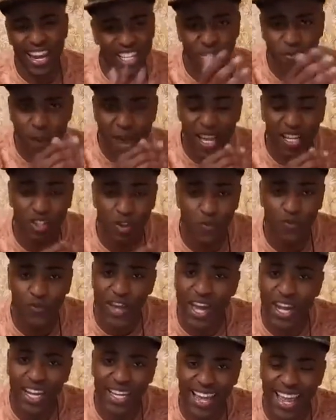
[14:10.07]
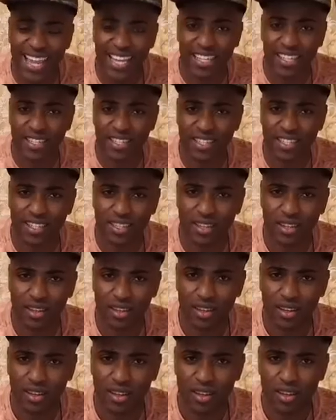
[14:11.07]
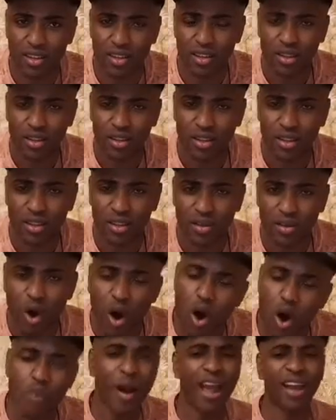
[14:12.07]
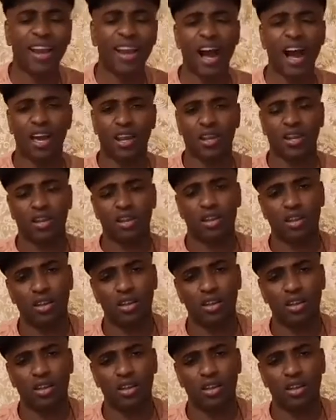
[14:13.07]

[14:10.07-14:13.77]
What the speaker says: in a space of 30 days. Oh my God.